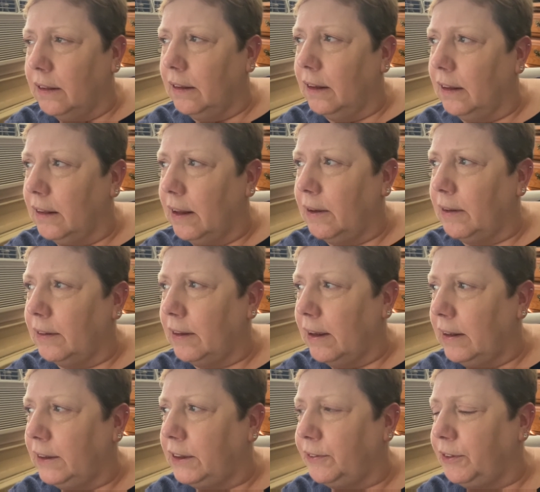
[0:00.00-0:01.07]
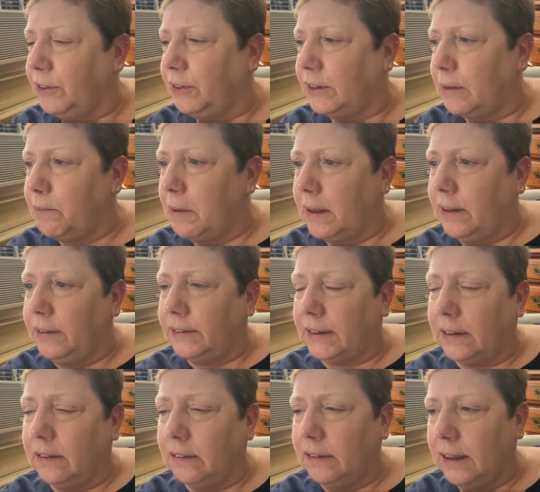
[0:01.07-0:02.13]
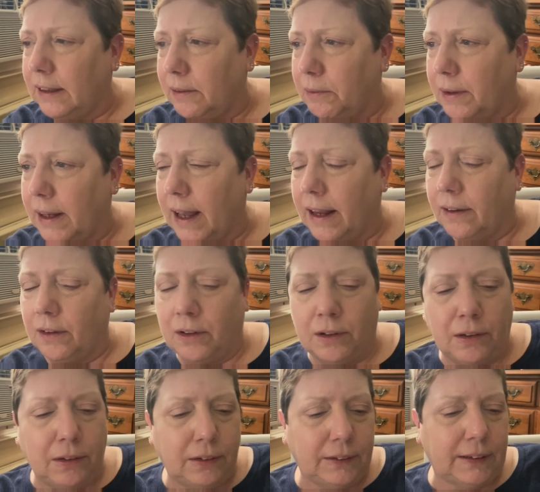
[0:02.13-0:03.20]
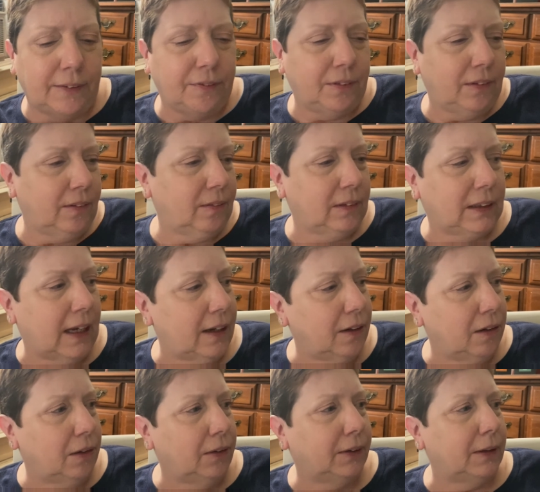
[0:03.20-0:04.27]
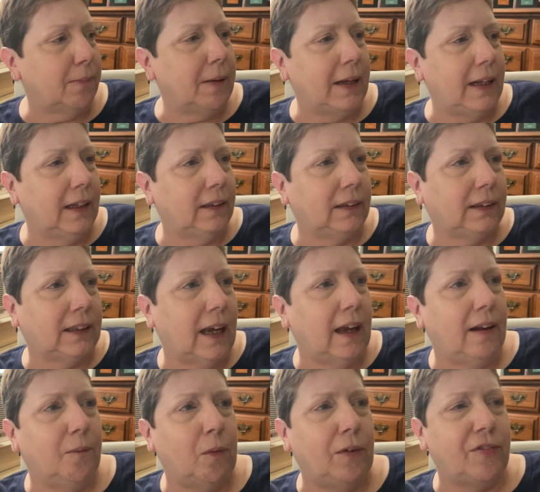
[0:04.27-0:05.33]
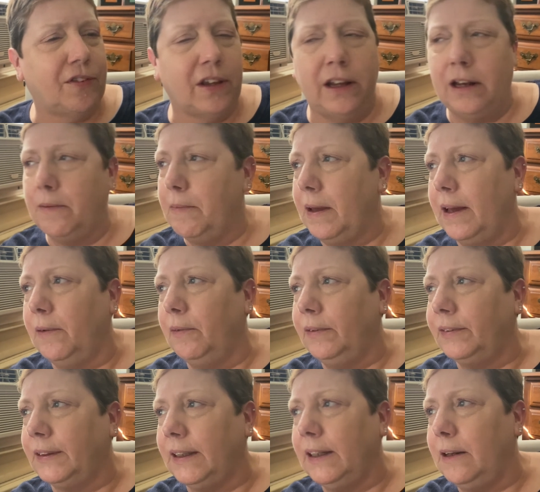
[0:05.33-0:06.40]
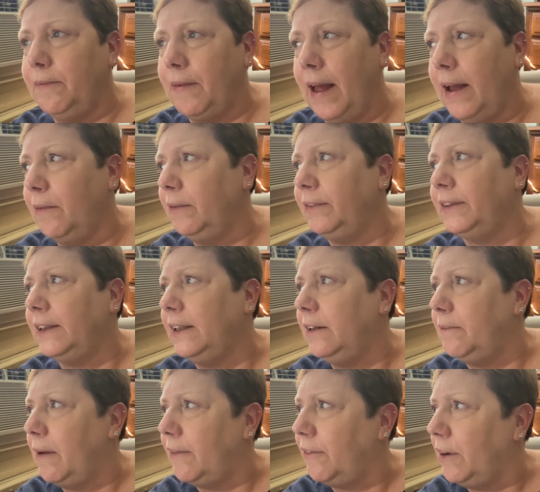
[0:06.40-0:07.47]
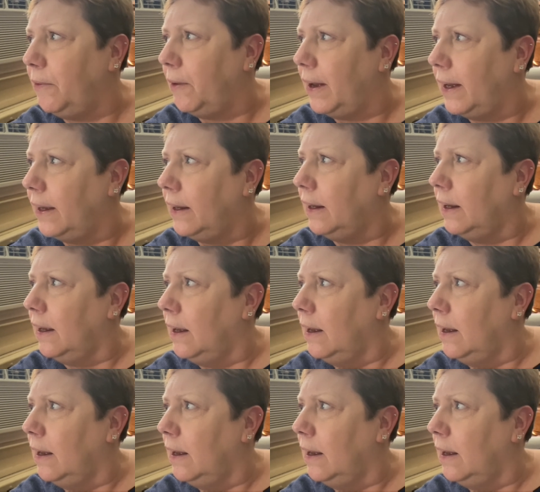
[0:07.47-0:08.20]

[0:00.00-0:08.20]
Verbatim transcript: They interviewed somebody who said, oh yeah, we're getting calls, 10 calls a minute, saying we've seen him here, we've seen him there, we've seen him everywhere.